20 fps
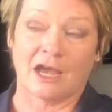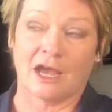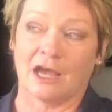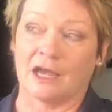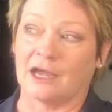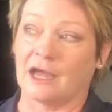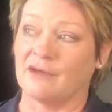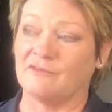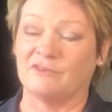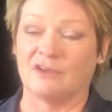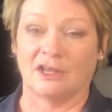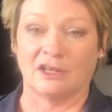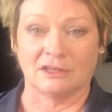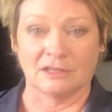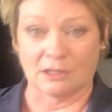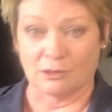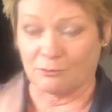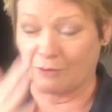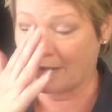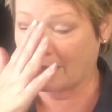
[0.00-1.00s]
I, I, got a
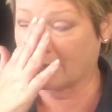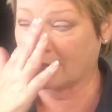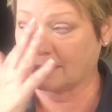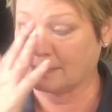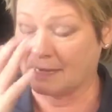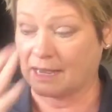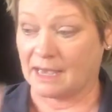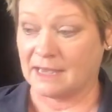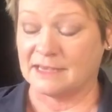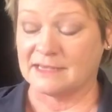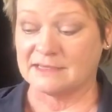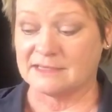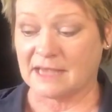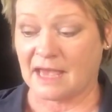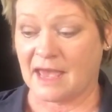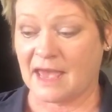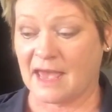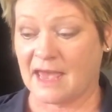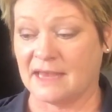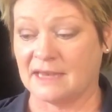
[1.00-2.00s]
little recognized
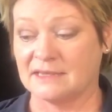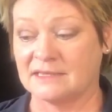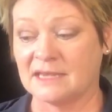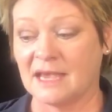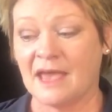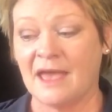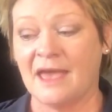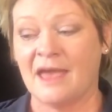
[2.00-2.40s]
and